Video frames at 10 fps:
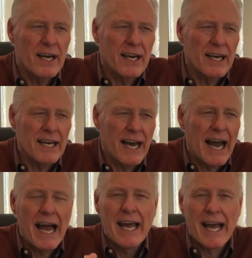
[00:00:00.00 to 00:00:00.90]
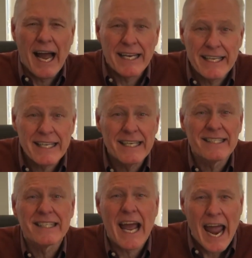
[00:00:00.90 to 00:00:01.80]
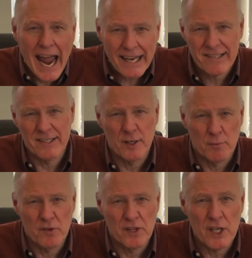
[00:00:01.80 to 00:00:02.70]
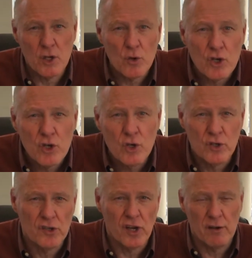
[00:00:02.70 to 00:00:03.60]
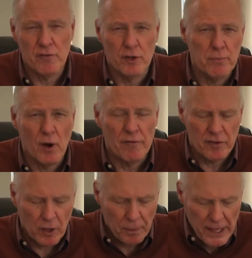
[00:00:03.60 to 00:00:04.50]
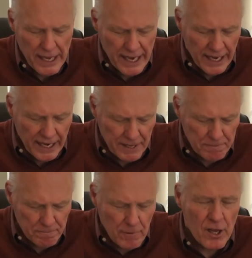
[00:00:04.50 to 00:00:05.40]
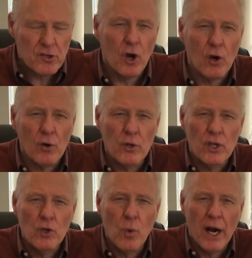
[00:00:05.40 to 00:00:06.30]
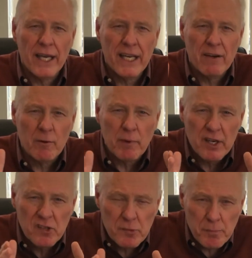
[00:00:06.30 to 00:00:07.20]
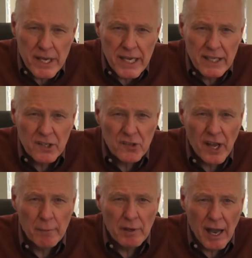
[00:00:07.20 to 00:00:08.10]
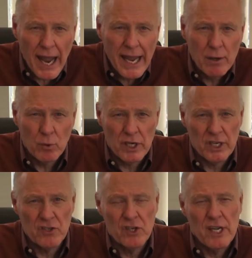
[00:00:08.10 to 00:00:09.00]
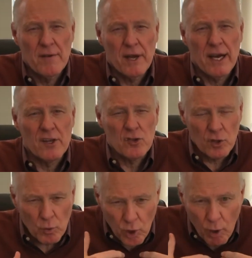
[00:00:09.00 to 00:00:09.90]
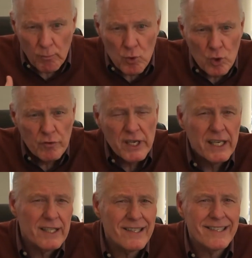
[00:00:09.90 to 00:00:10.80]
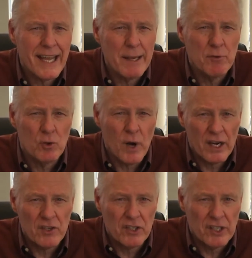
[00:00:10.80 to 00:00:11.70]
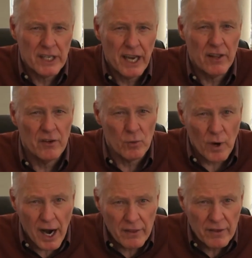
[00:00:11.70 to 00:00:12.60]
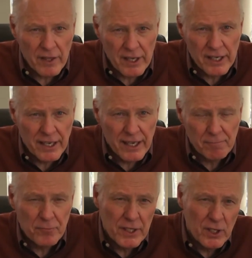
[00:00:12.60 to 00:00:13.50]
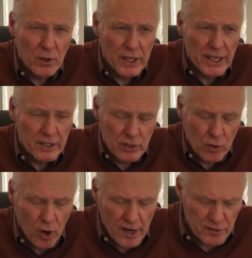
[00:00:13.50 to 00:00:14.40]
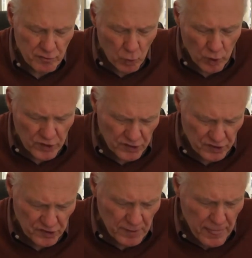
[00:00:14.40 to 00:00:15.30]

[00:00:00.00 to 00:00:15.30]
ideas and axioms that you use on a football field. So you want to get everybody speaking the same language so that we're all moving in the same direction together rather than, at cross forces.